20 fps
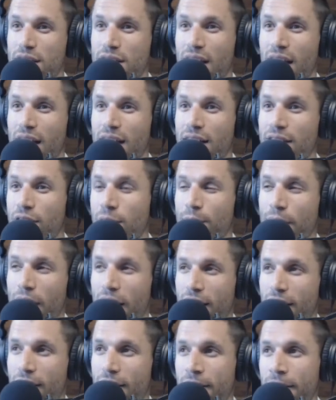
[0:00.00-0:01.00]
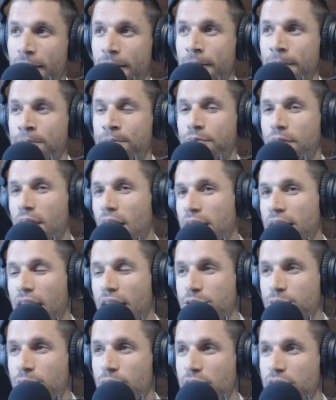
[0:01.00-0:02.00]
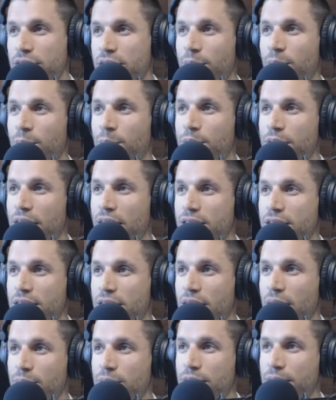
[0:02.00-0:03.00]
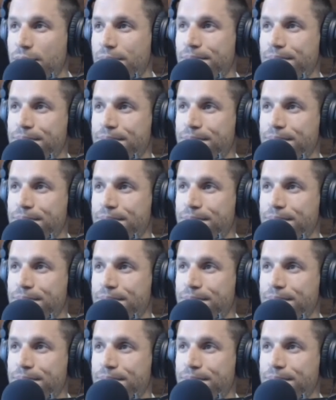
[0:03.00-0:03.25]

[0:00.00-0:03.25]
to get even better, and that's where the supplementation comes in.